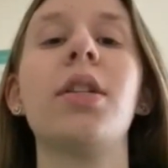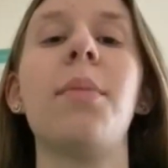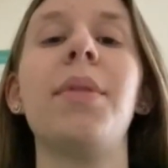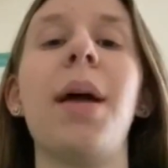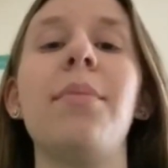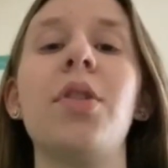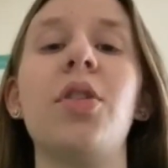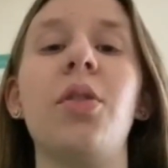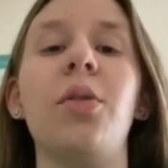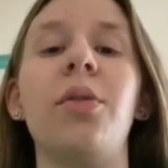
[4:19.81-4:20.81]
sometime
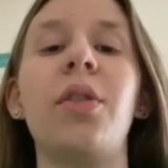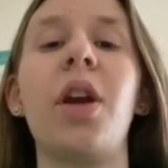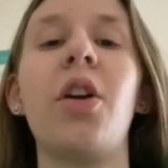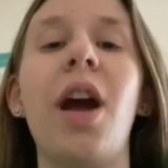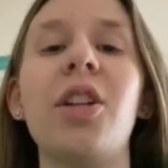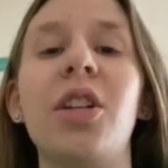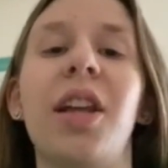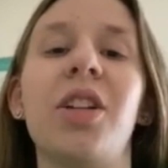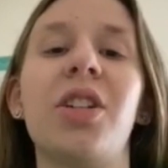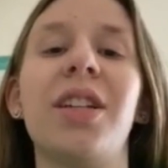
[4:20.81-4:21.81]
soon.
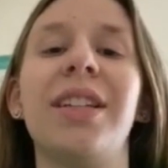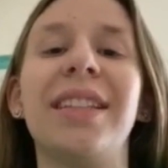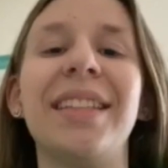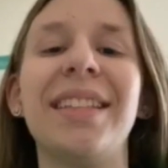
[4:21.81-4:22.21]
Congratulations.